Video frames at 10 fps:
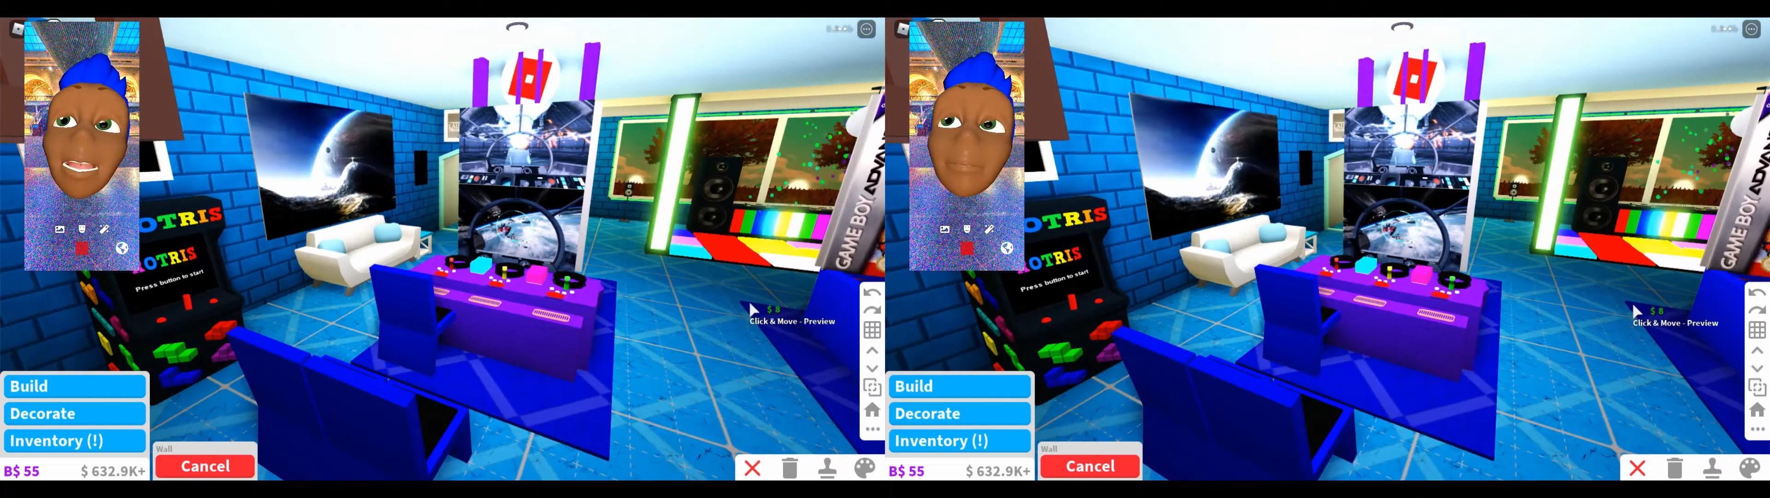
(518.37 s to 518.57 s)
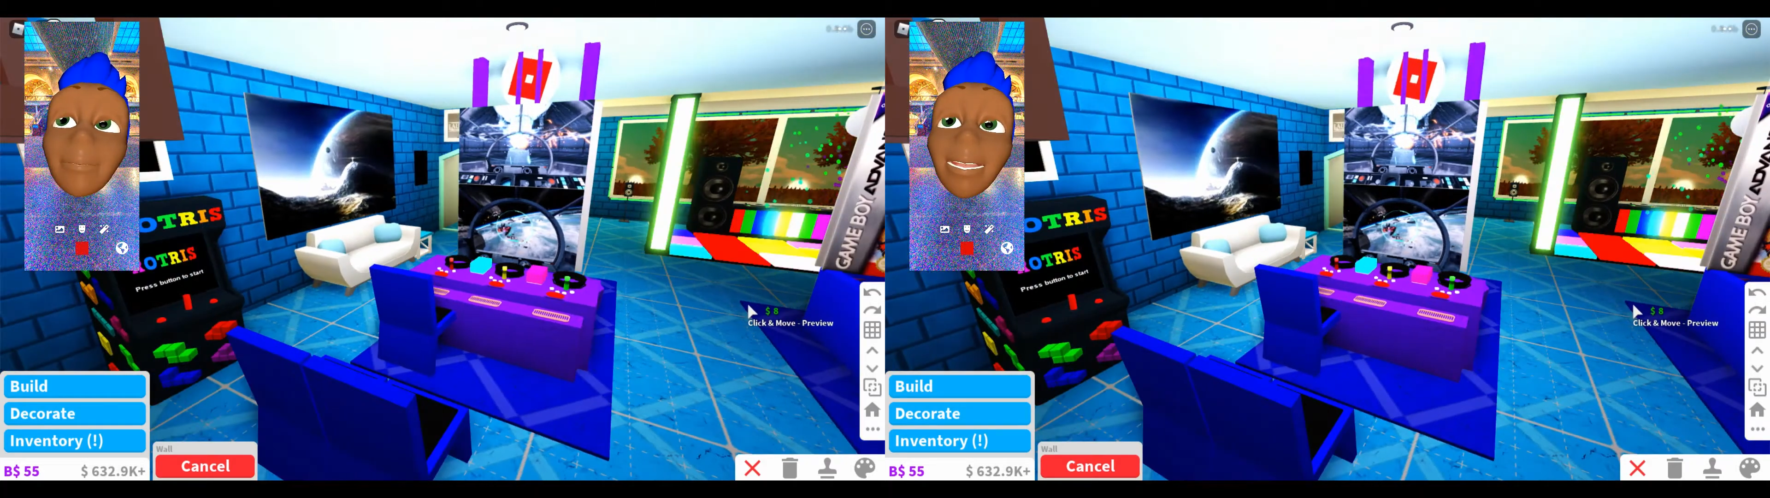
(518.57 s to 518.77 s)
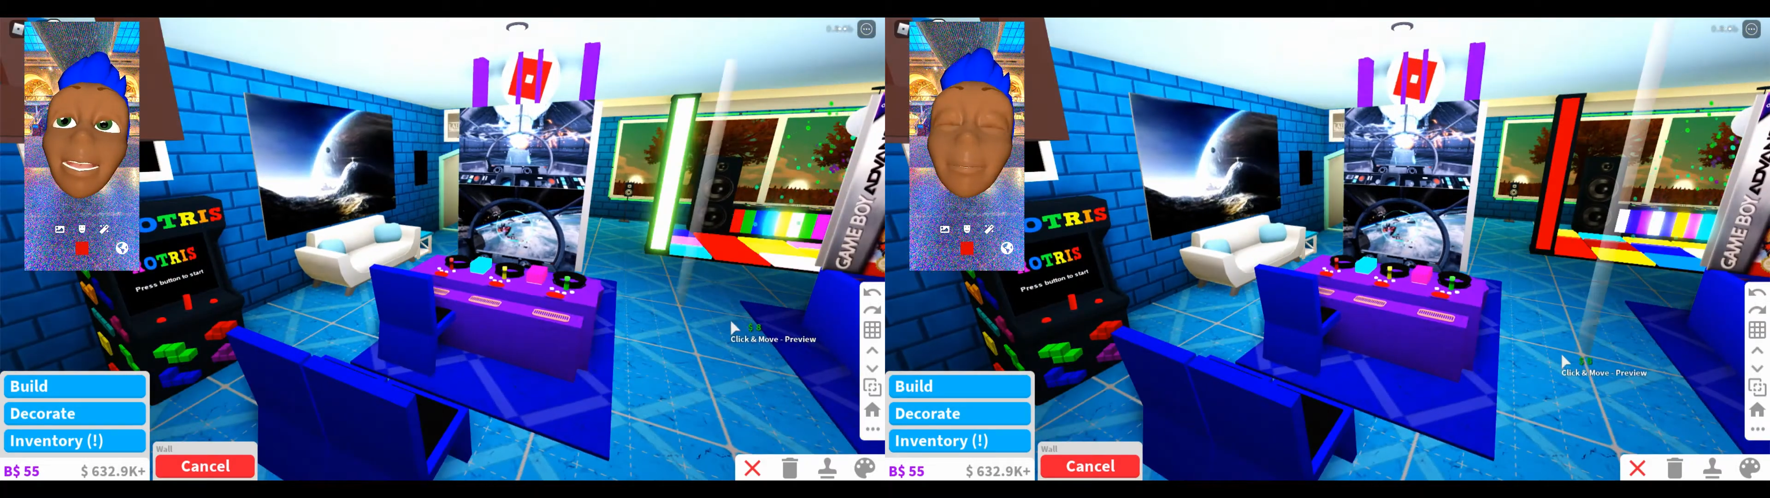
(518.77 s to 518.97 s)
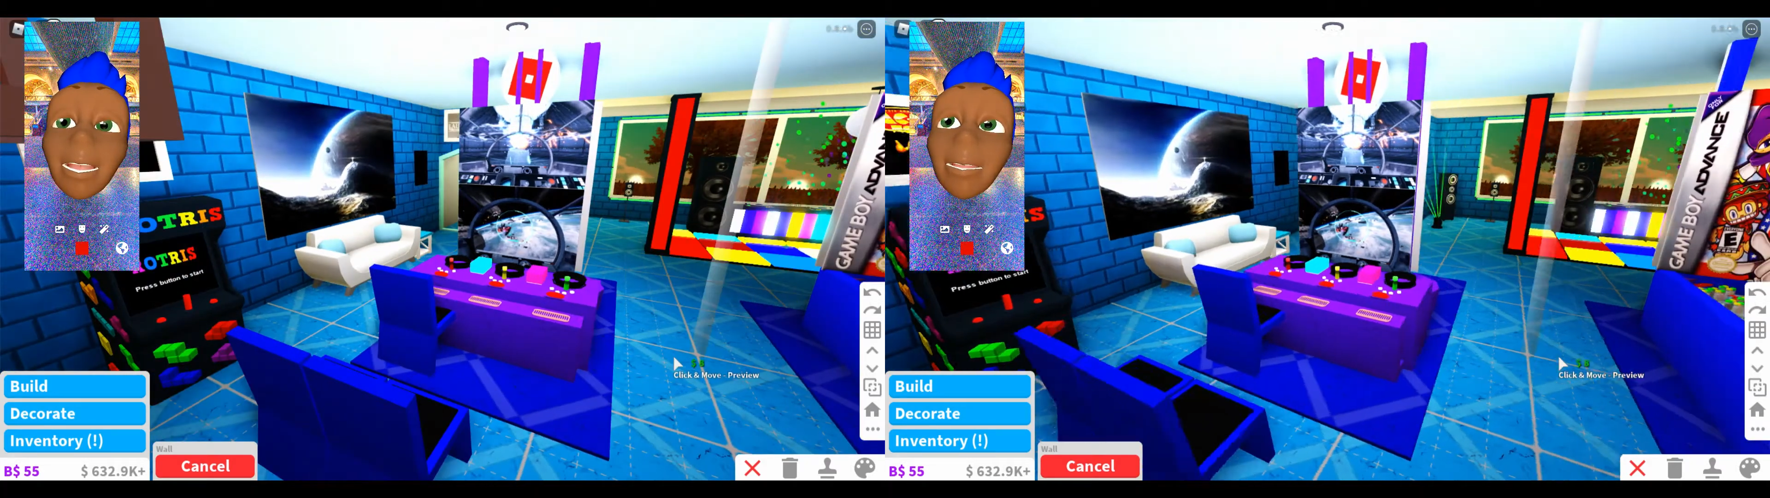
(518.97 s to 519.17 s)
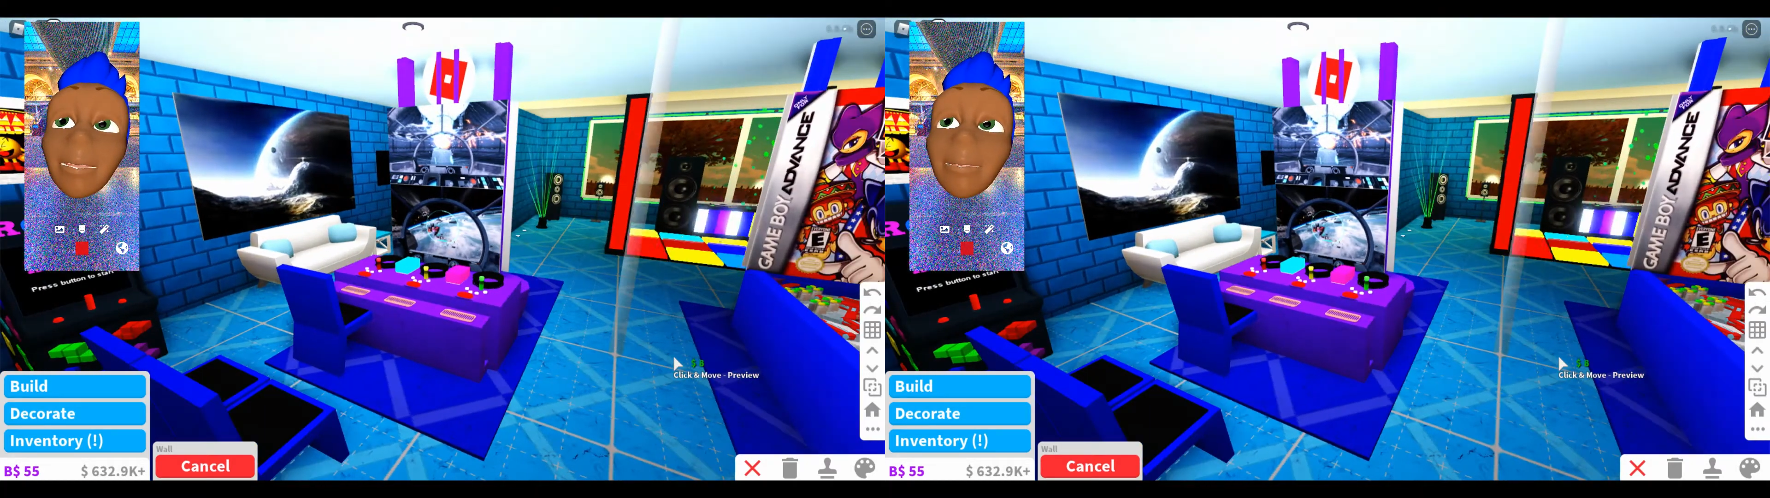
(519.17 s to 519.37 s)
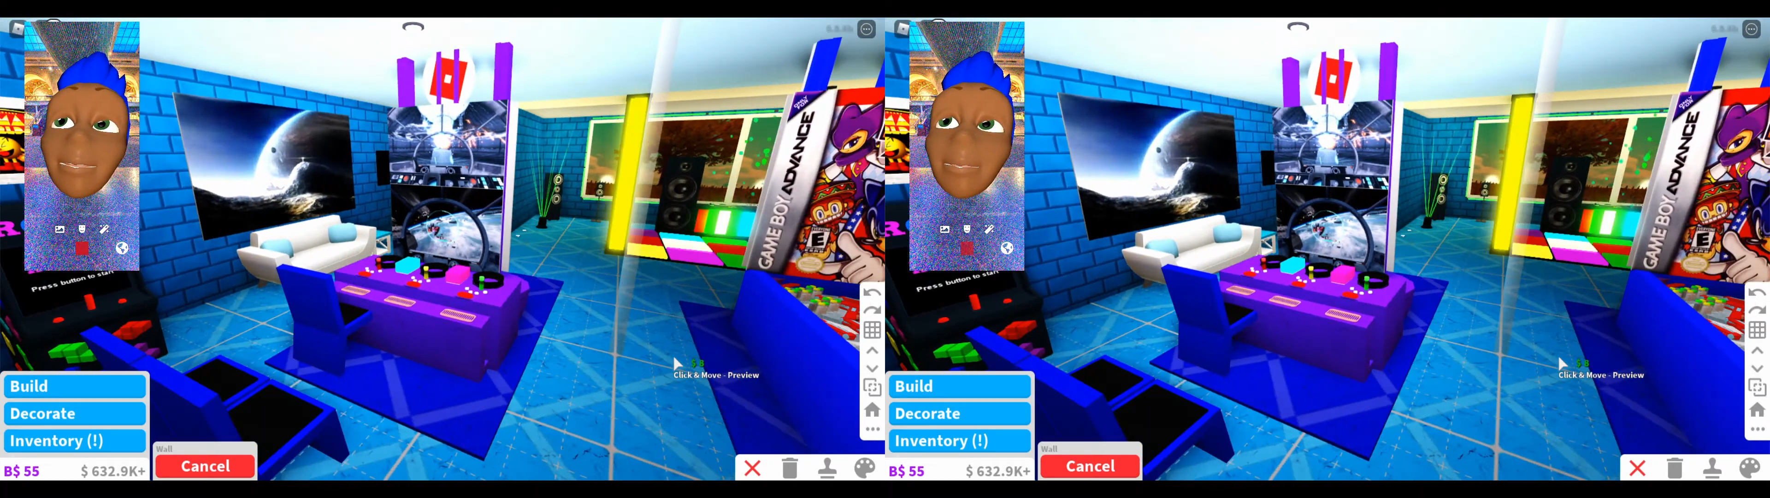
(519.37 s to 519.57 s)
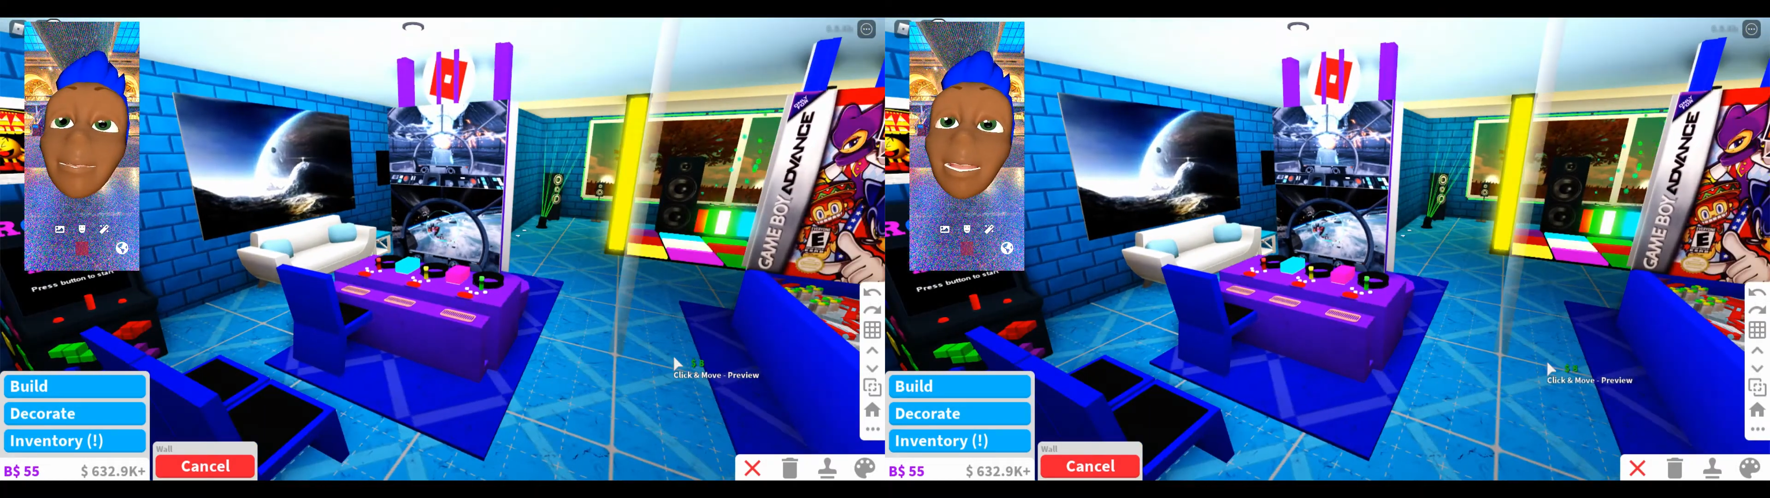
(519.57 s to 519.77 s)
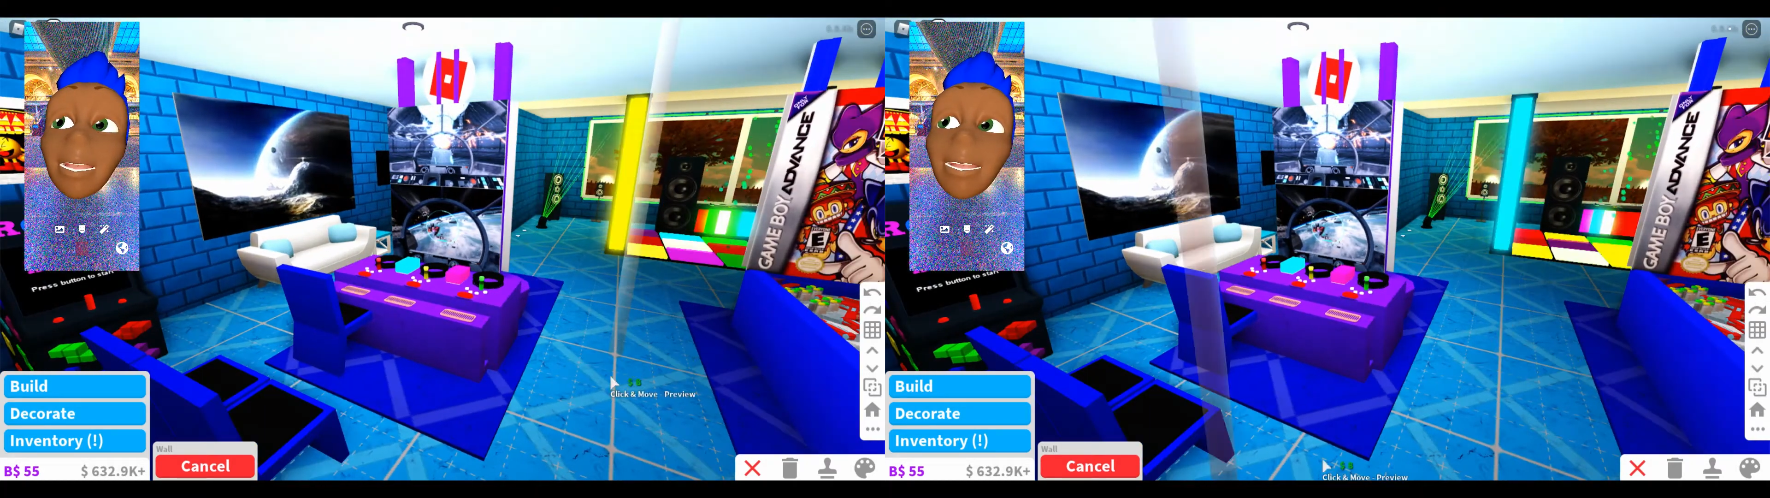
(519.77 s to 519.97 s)
let's come on over.
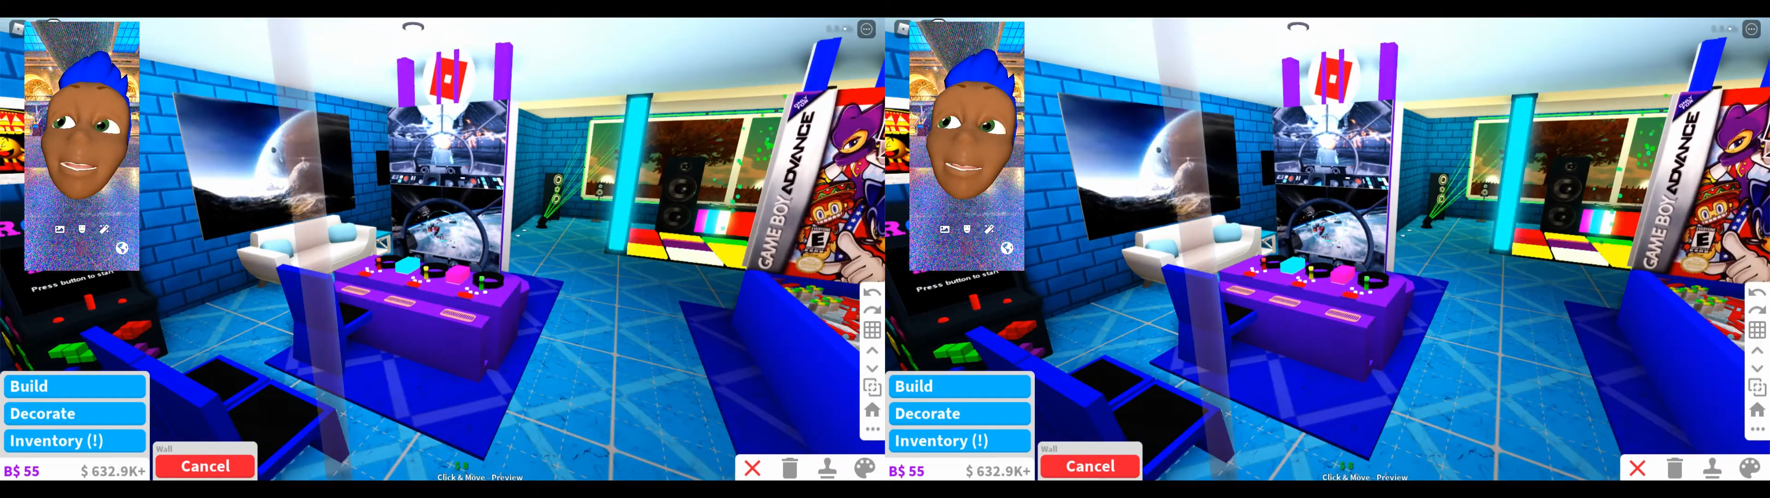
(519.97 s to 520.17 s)
So the